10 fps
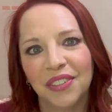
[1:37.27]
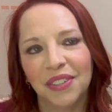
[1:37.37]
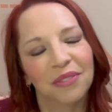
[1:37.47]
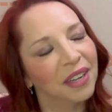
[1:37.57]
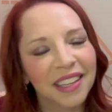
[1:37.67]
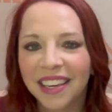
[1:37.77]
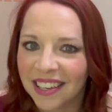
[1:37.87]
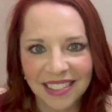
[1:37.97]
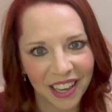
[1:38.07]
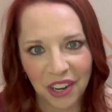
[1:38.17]
really
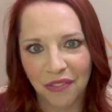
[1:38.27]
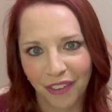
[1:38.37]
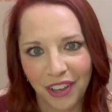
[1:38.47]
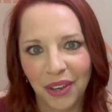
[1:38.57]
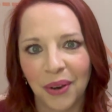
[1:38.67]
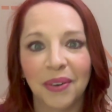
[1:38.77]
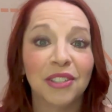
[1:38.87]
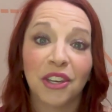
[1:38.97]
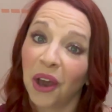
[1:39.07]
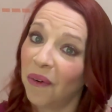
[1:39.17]
excited for you
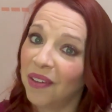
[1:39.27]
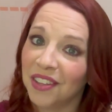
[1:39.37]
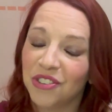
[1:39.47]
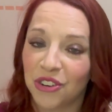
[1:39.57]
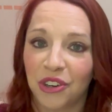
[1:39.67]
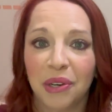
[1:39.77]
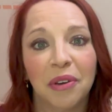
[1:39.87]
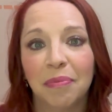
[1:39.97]
to go on this journey with